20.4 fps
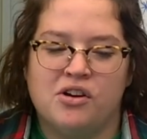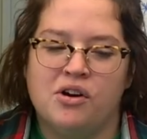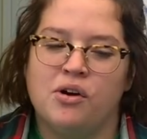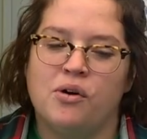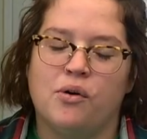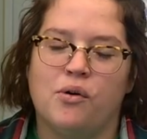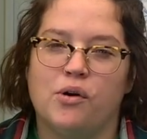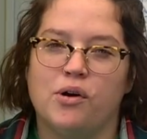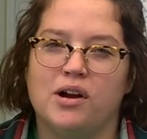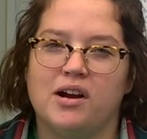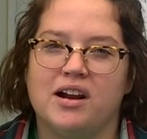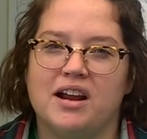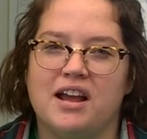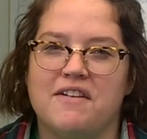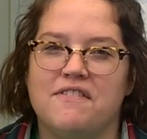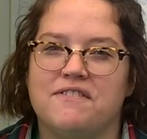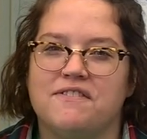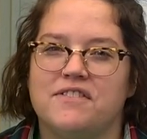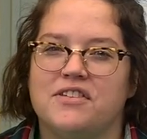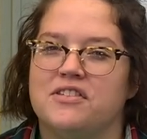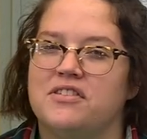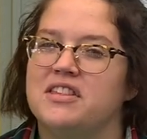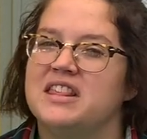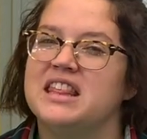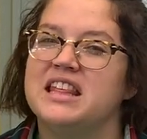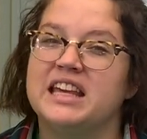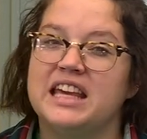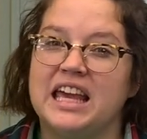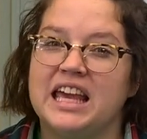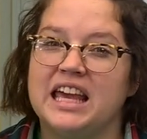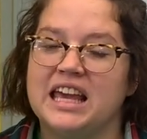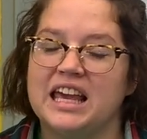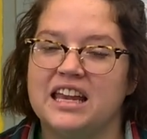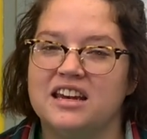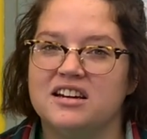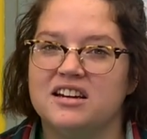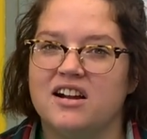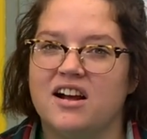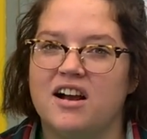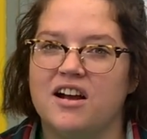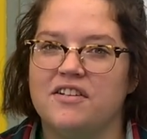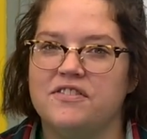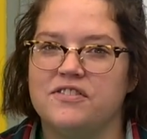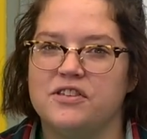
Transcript: Or if you still can't get it off,